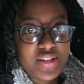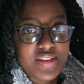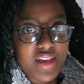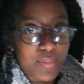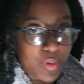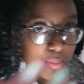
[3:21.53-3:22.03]

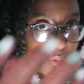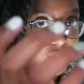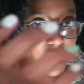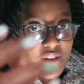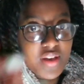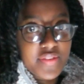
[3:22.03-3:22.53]
table, but
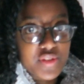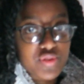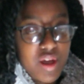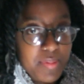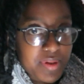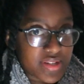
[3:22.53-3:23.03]
this
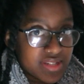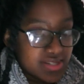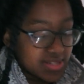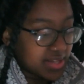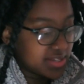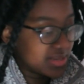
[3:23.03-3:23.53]
tripod isn't
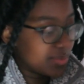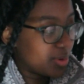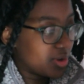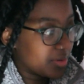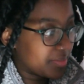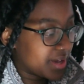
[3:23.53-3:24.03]
exactly
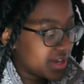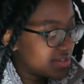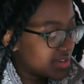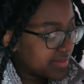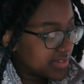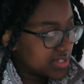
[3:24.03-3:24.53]
supporting my
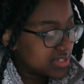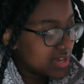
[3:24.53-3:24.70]
endeavors.